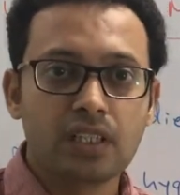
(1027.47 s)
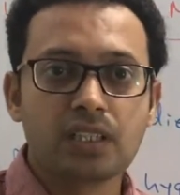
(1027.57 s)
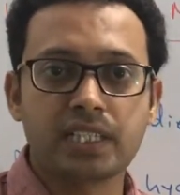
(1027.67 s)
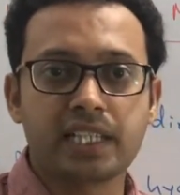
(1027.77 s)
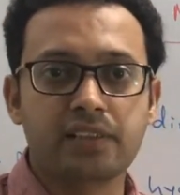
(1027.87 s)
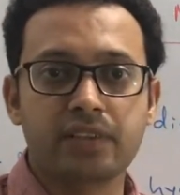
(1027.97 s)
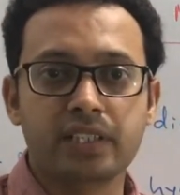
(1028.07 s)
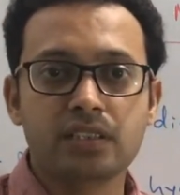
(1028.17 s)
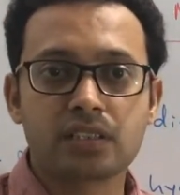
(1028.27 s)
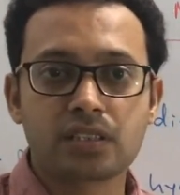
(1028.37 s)
Second one
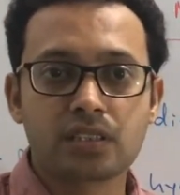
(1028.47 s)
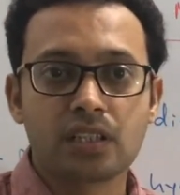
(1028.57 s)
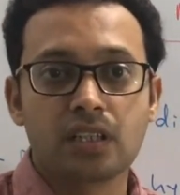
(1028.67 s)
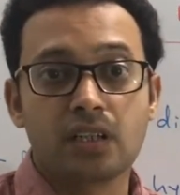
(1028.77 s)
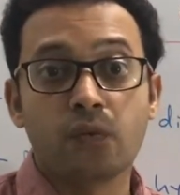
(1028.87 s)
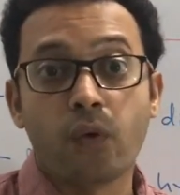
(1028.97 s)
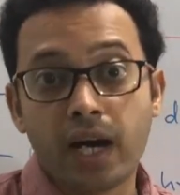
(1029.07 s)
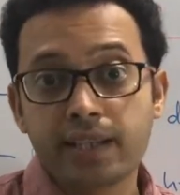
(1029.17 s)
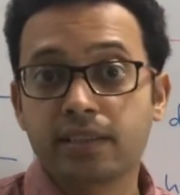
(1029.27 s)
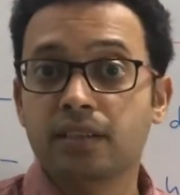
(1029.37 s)
is
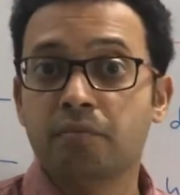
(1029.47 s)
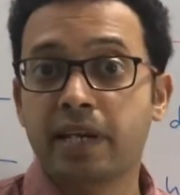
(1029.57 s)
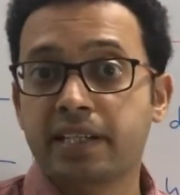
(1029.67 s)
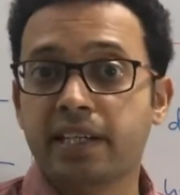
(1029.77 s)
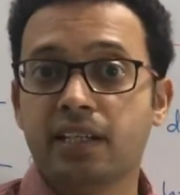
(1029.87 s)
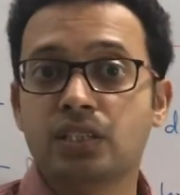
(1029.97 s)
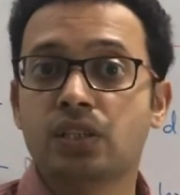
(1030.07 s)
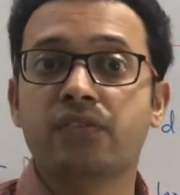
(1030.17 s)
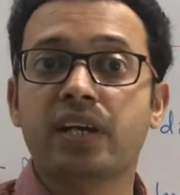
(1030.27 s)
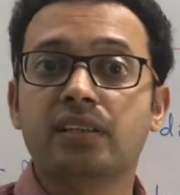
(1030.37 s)
why the maintenance
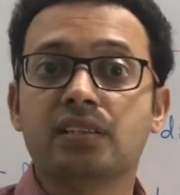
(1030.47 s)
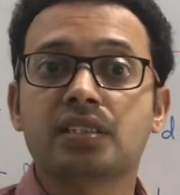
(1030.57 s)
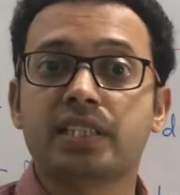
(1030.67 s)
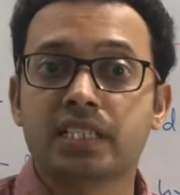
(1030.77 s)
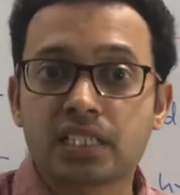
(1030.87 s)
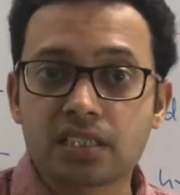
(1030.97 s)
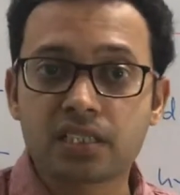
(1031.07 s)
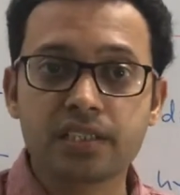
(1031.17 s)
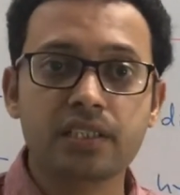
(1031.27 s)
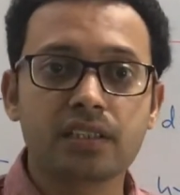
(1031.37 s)
of health is
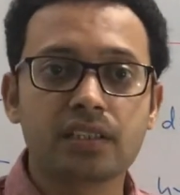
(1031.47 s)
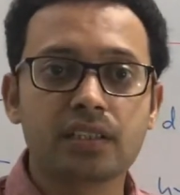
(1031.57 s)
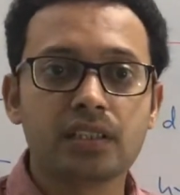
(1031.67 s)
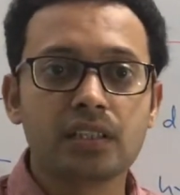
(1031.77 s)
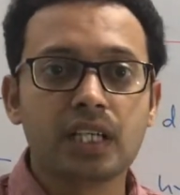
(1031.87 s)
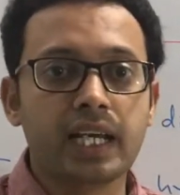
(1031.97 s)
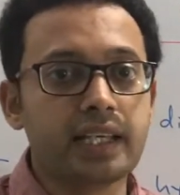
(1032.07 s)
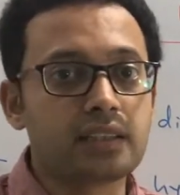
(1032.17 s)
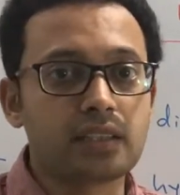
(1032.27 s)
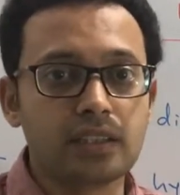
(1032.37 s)
necessary,
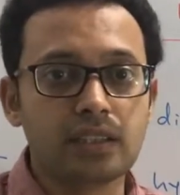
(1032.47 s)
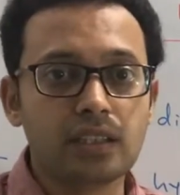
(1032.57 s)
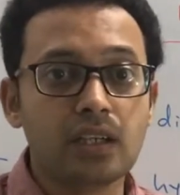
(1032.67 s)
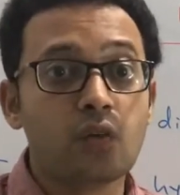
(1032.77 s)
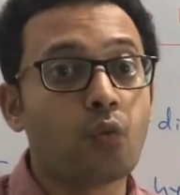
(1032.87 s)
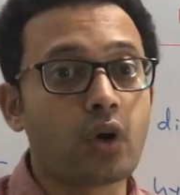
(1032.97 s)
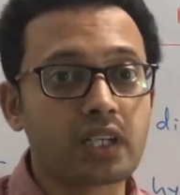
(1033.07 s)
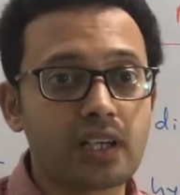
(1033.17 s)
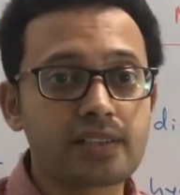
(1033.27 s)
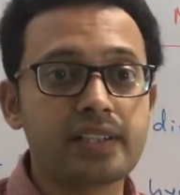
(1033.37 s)
and third, what
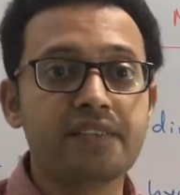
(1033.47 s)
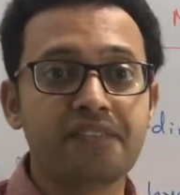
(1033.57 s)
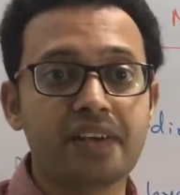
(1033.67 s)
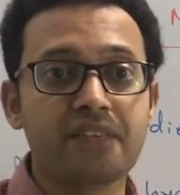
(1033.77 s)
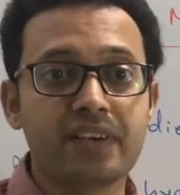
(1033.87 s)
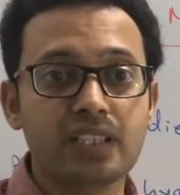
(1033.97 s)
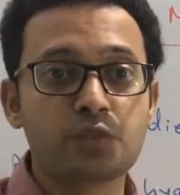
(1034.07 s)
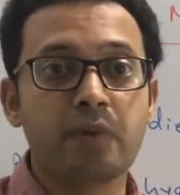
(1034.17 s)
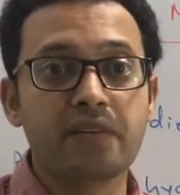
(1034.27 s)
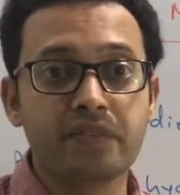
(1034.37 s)
are the different ways
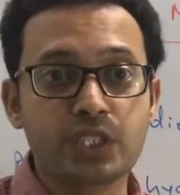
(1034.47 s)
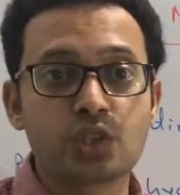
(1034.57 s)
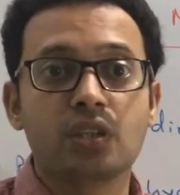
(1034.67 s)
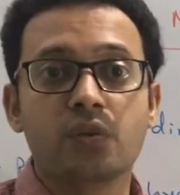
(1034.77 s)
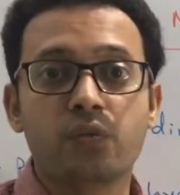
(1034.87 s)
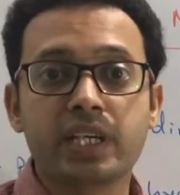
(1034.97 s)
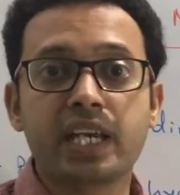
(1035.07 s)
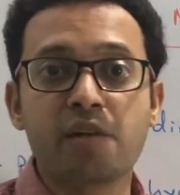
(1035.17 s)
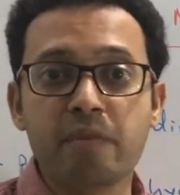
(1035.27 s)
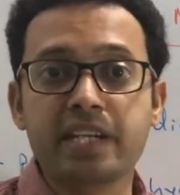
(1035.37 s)
by which we
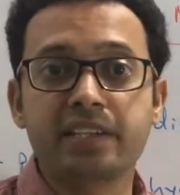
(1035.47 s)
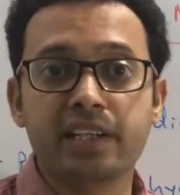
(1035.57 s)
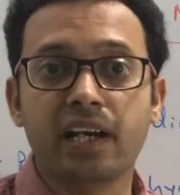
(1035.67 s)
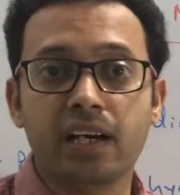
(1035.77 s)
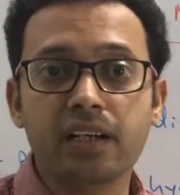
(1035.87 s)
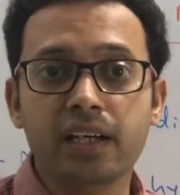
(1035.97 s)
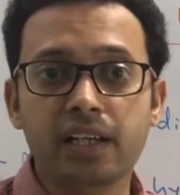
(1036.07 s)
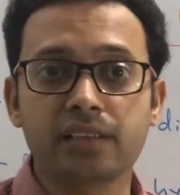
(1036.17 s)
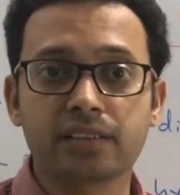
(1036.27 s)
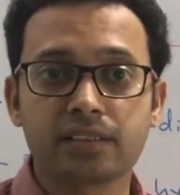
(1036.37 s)
can maintain our
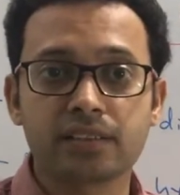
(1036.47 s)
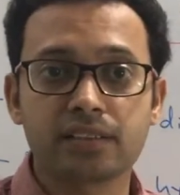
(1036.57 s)
health.